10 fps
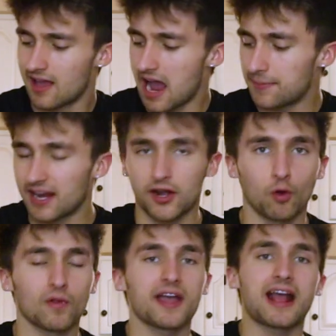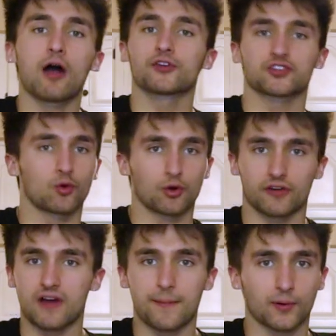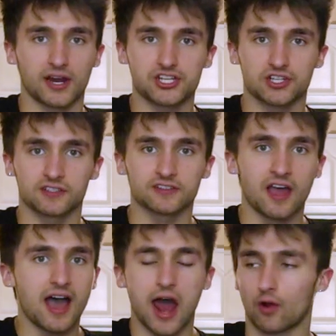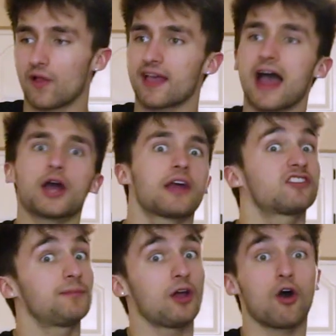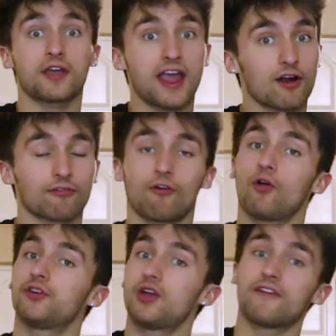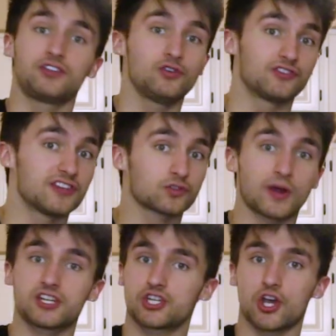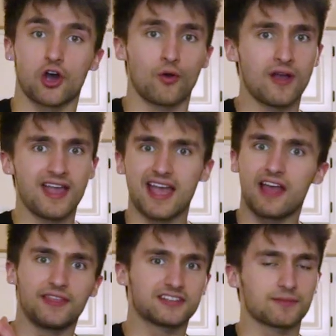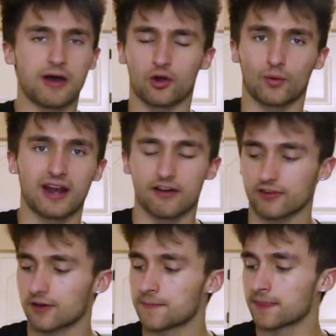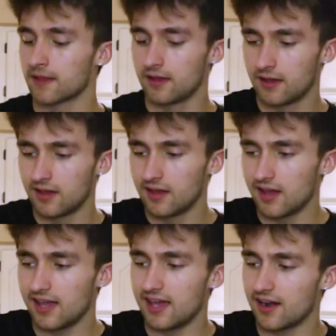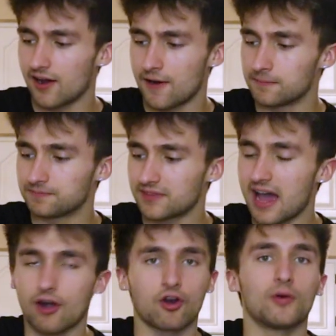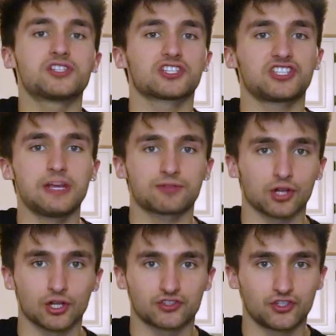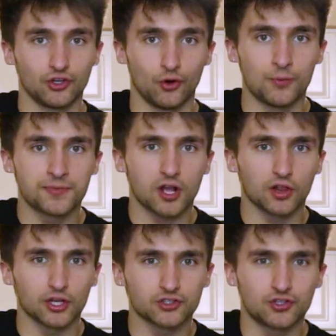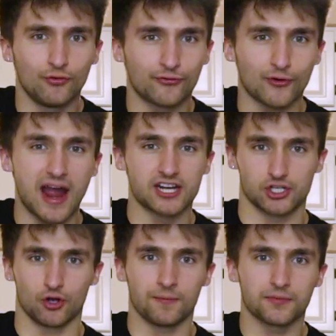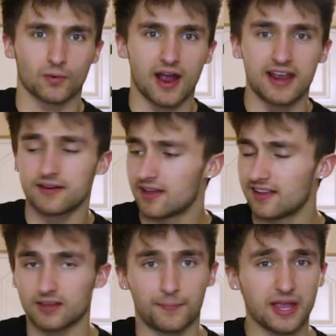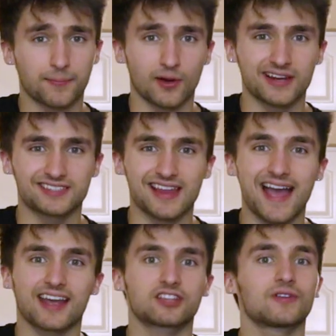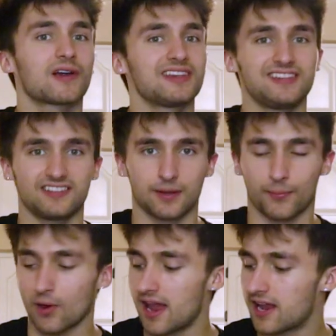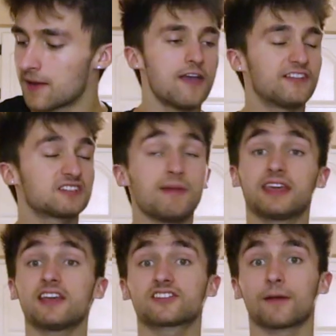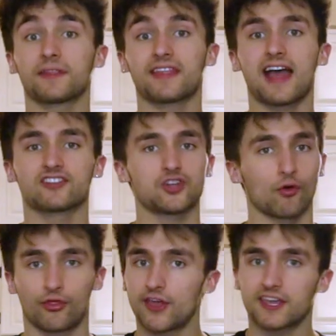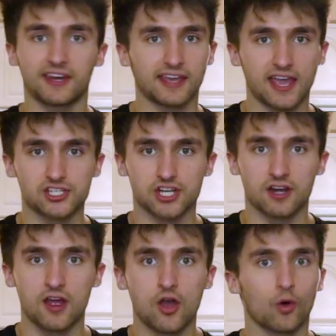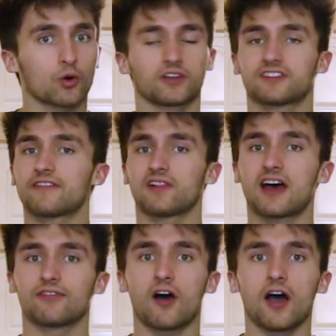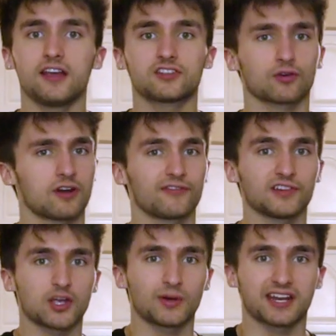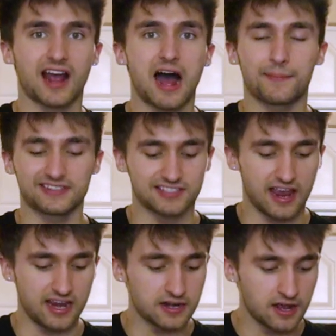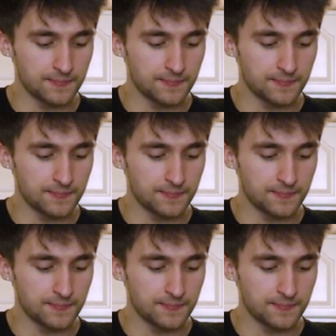I mean, I don't like how there's an order of operations. I don't like how you have to be all careful and you have to use this ratio and this amount of whatever. It, I don't know, it just seems a little too fragile, right? It's a big price tag, it's very easy to break. If it's making something that has no thickening agent or doesn't have a lot of ice or enough liquid to compensate,